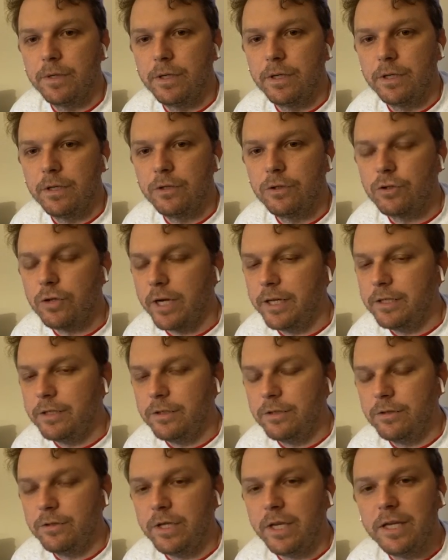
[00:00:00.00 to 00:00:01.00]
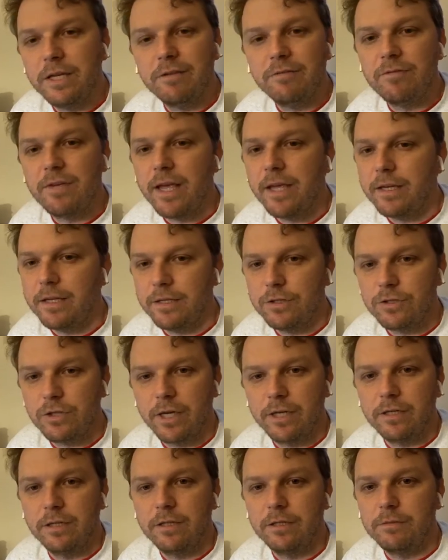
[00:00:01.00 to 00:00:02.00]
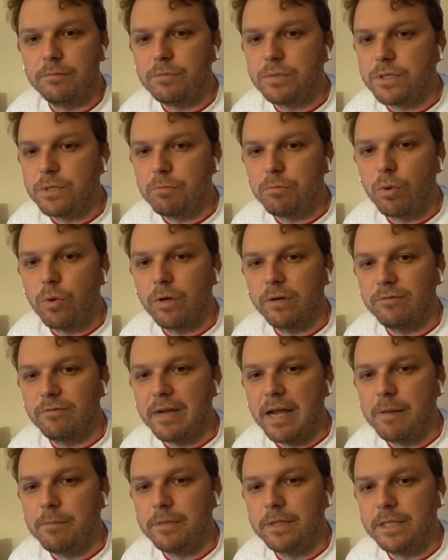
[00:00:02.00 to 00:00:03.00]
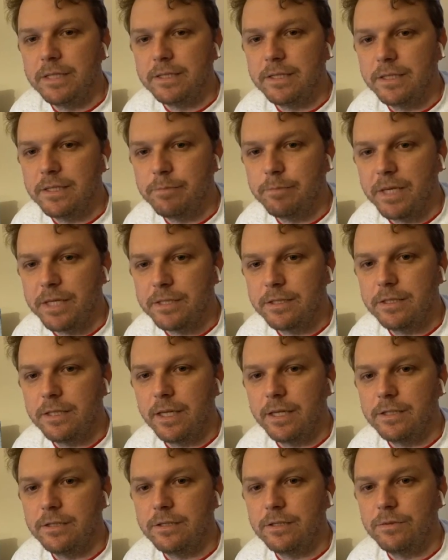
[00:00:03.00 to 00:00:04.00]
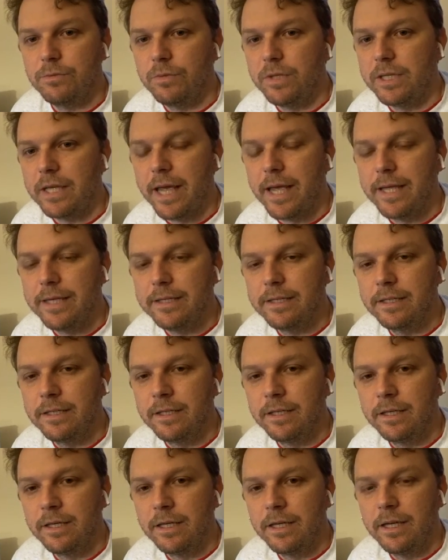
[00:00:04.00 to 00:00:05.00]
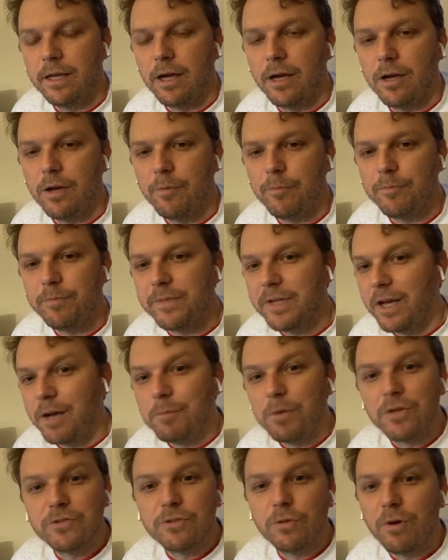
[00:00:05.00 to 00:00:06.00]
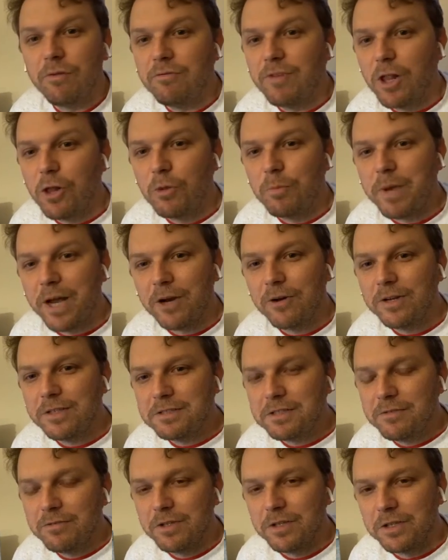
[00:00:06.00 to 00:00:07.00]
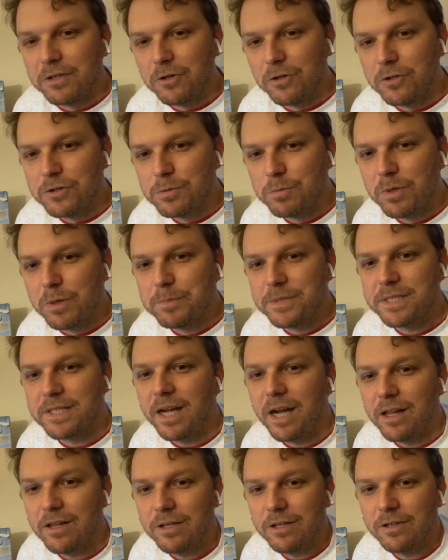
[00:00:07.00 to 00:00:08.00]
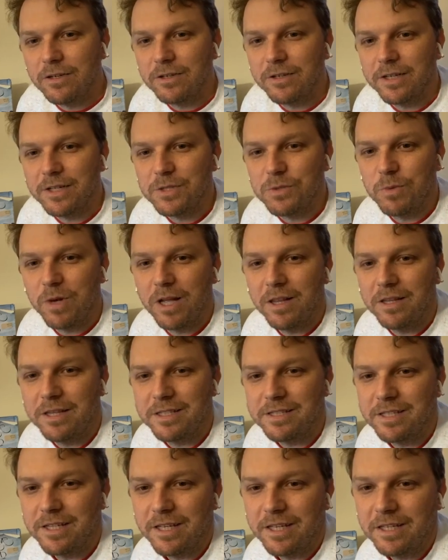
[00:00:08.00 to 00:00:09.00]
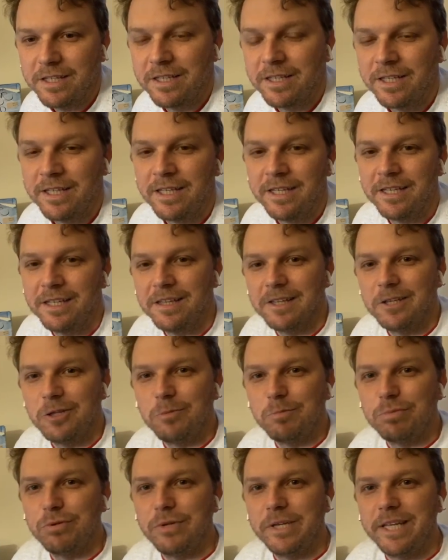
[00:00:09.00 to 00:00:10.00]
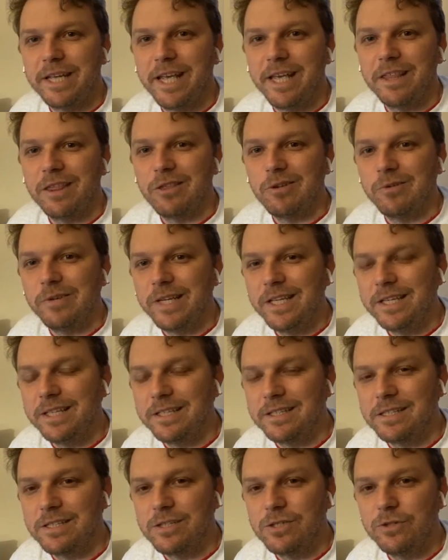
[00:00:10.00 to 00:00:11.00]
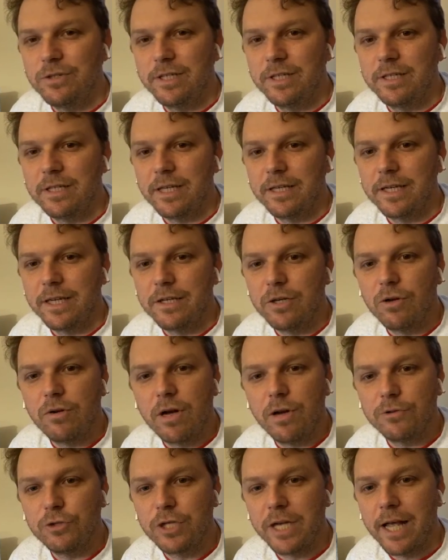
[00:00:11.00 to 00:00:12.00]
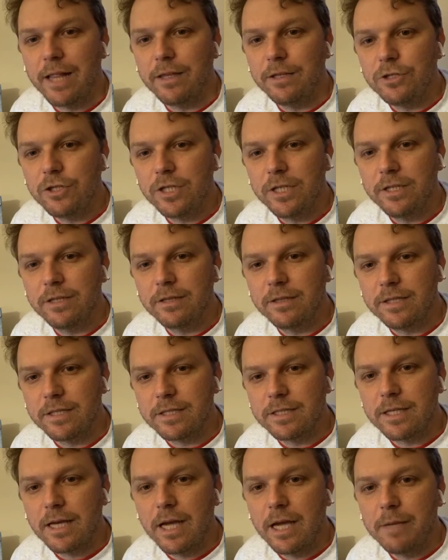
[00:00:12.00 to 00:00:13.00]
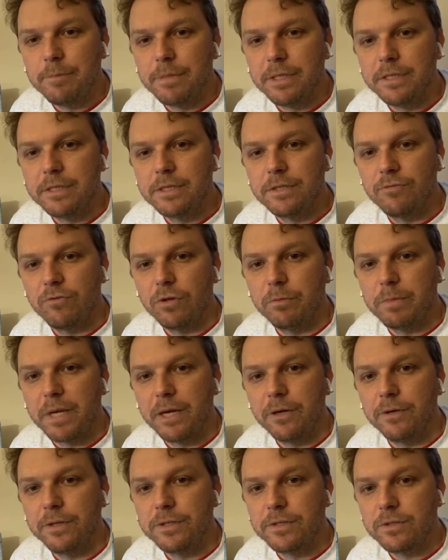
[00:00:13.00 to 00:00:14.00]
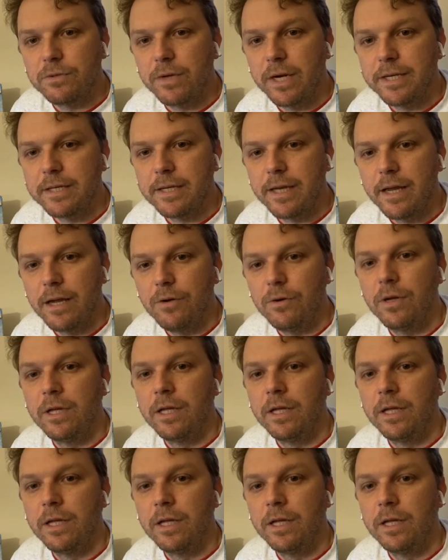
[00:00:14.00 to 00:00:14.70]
try to innovate and try to support families as best as we can. I'm also a fellow parent of a Girls Prep scholar as well as a little pre-K 3 student, and I know how challenging this time is for parents right now.